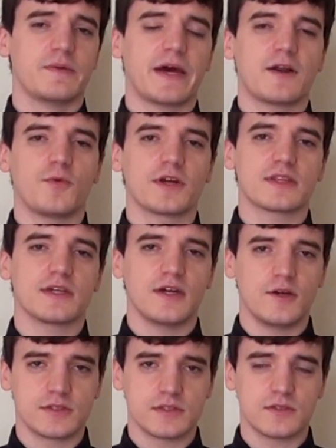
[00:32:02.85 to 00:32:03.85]
amount of work that
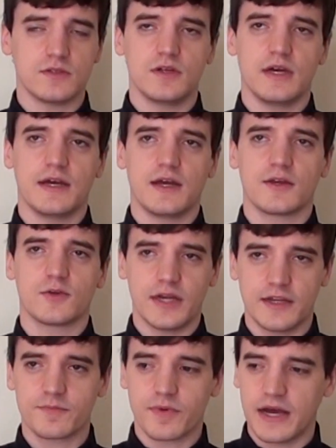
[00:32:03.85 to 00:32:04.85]
goes into a
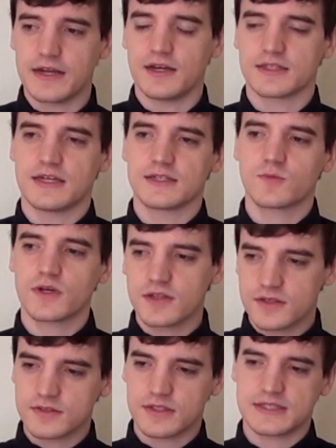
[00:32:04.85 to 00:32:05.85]
creative product. And it's one of
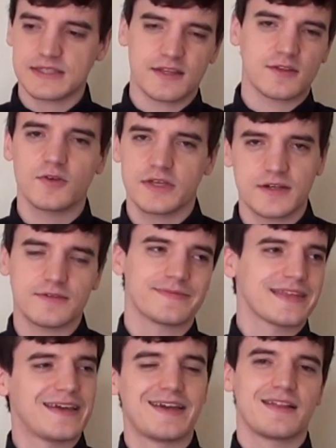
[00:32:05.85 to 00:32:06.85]
those. It's like
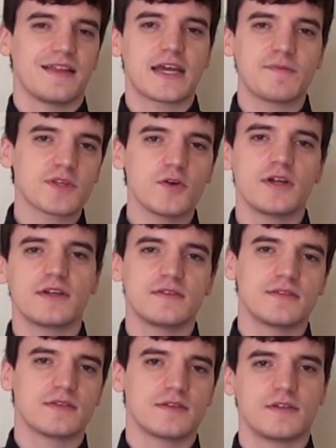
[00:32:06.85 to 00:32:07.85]
I'm throwing
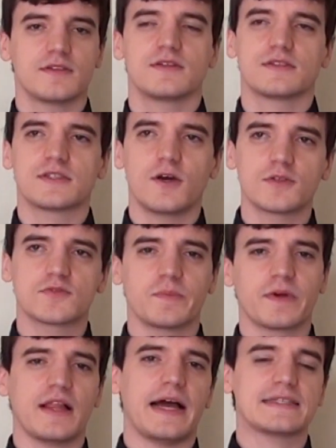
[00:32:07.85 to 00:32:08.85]
stones from
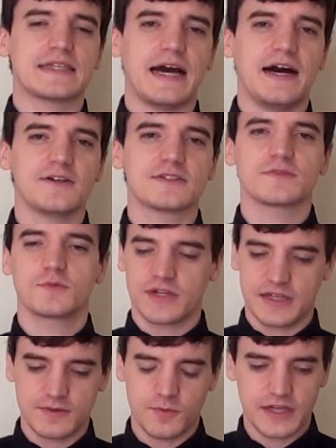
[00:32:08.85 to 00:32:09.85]
a glass house when
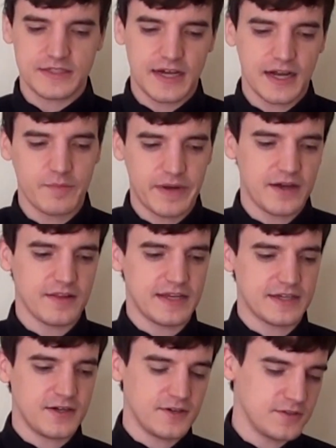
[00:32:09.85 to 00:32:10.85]
I talk about
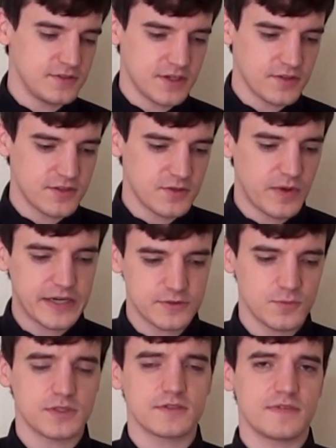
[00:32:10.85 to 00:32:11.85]
like, the
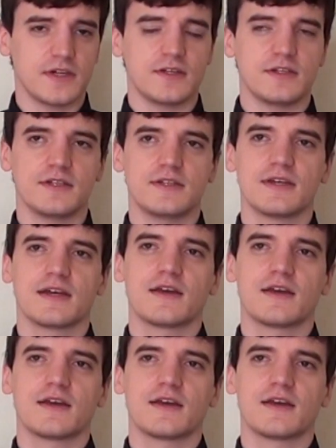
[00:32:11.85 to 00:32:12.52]
direction wasn't very good.